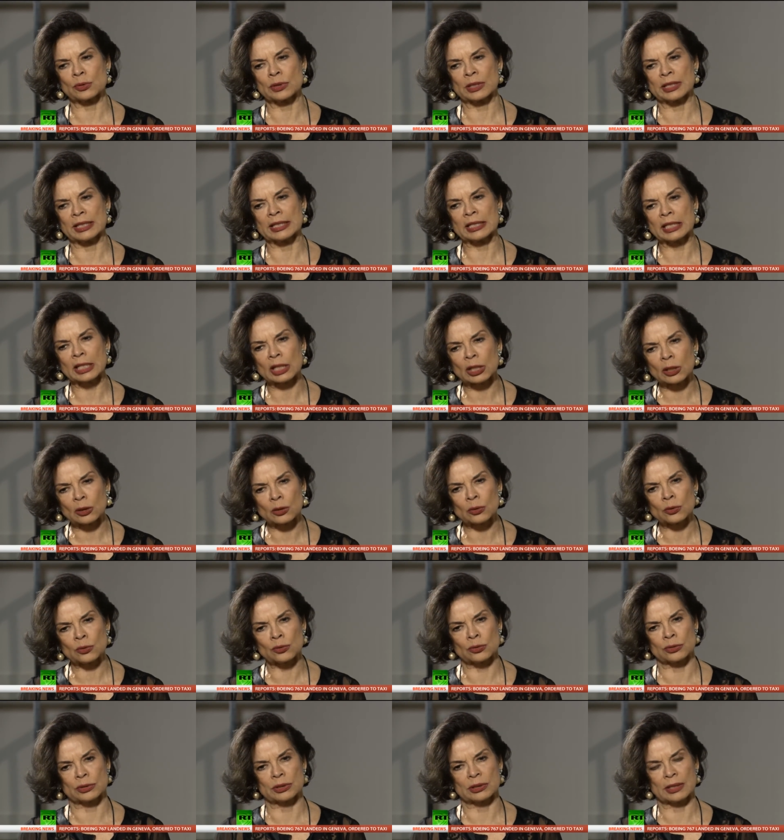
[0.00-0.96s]

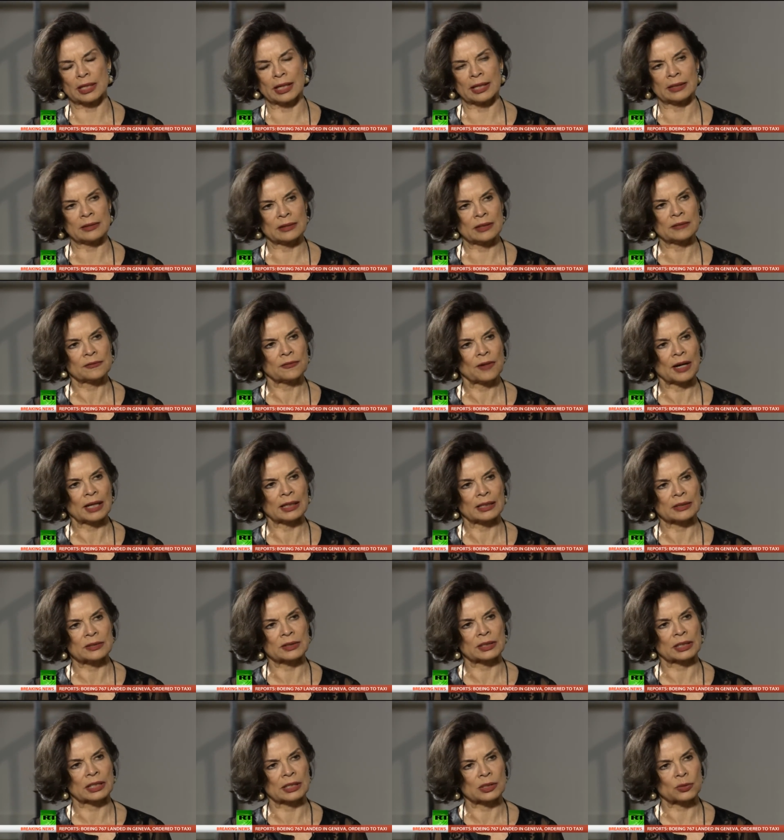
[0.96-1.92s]
include ending
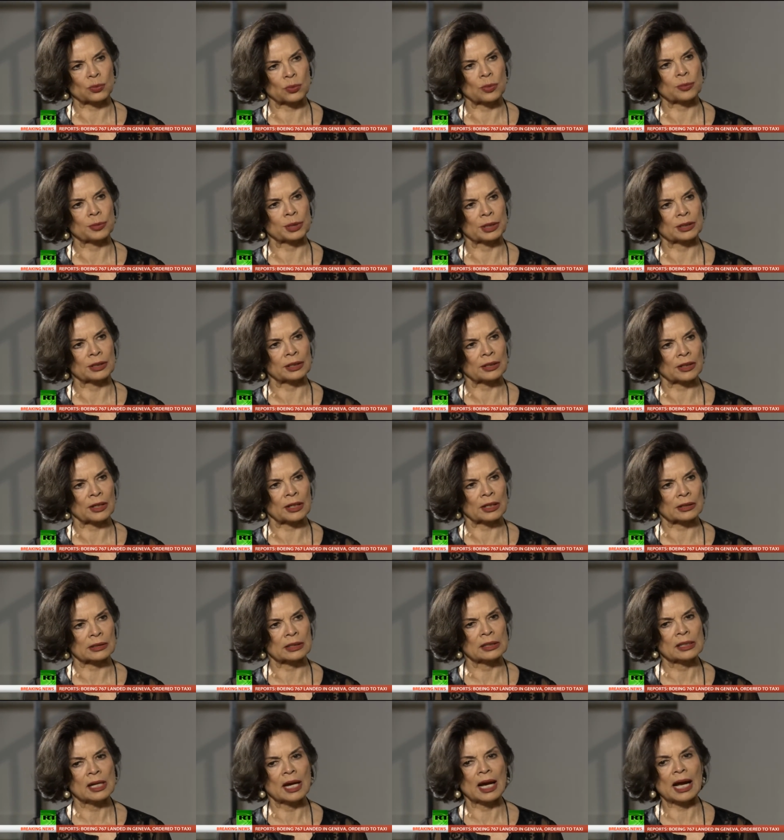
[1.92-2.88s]
violence against women and
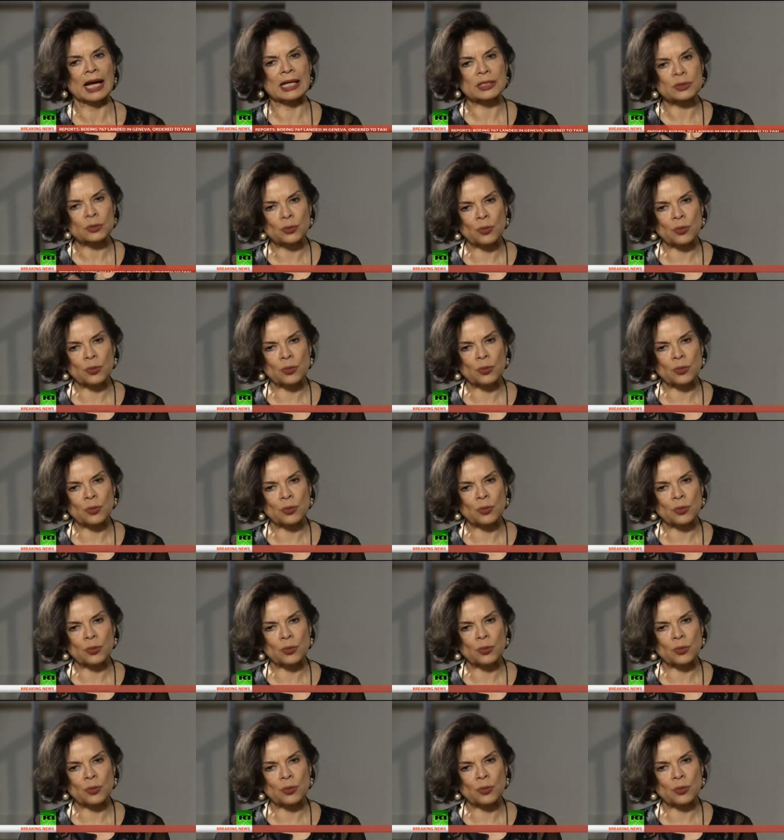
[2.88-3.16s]
girls as